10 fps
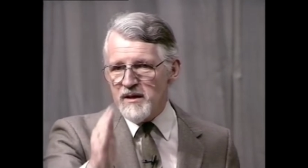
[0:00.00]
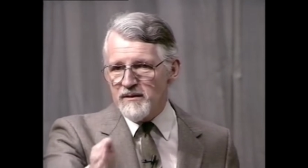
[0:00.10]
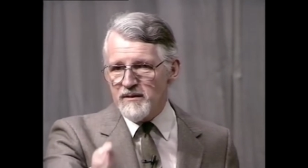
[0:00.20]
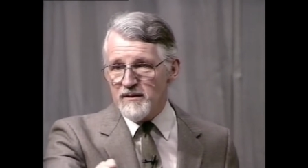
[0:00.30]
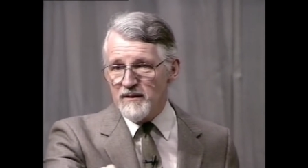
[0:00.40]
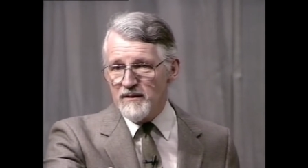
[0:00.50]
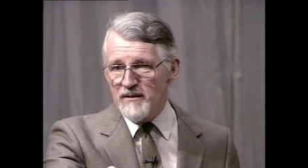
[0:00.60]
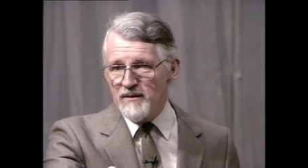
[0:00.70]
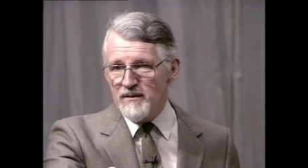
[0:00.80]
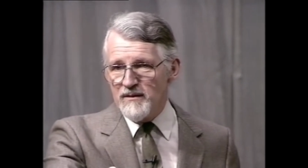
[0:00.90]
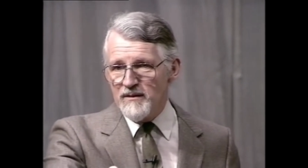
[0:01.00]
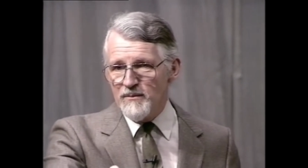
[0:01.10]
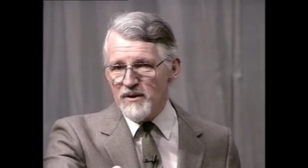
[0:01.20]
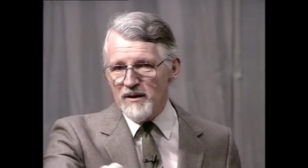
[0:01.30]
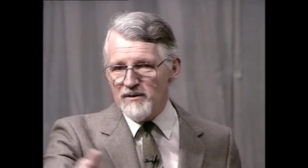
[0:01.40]
end.
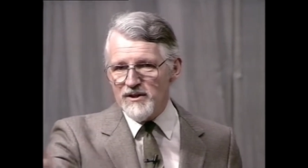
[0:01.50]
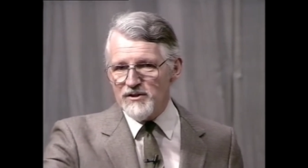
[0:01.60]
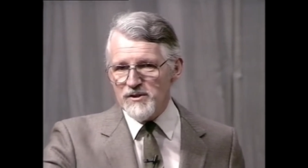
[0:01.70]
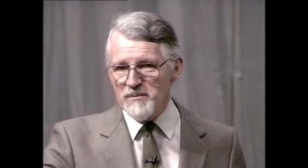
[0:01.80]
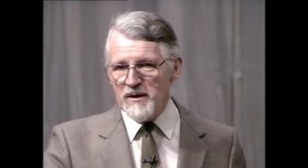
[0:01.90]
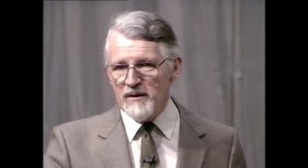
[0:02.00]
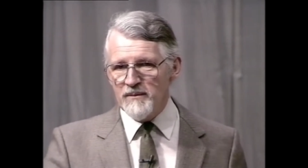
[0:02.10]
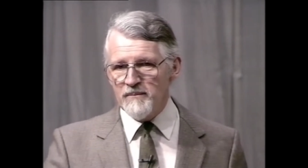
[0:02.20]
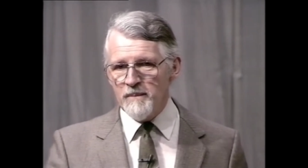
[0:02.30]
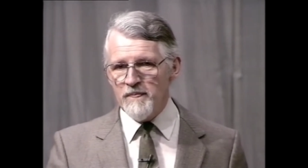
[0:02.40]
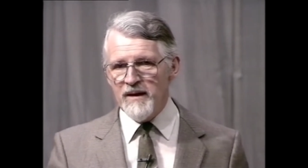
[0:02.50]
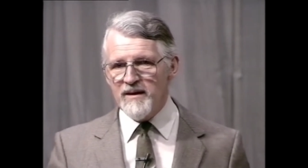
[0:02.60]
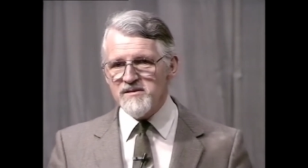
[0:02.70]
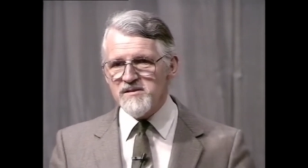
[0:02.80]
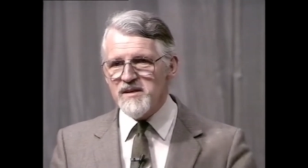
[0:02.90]
We can't touch them
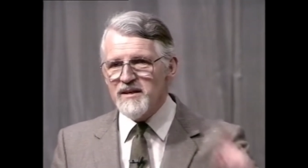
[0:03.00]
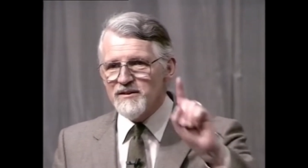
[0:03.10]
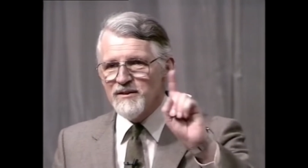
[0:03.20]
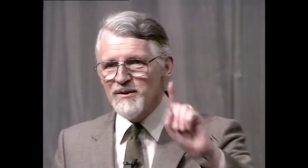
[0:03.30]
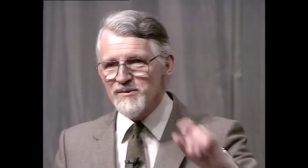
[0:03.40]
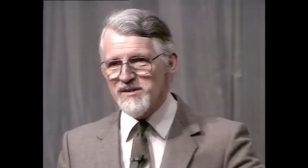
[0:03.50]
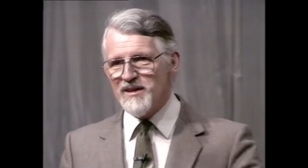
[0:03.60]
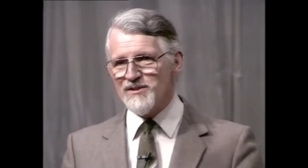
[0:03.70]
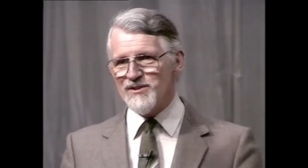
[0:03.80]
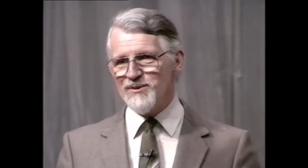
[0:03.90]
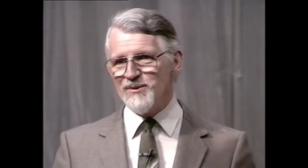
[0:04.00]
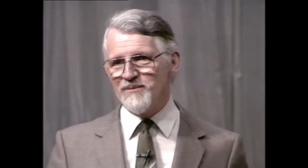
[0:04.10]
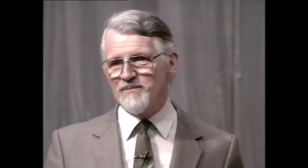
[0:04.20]
now. Satan knows that too.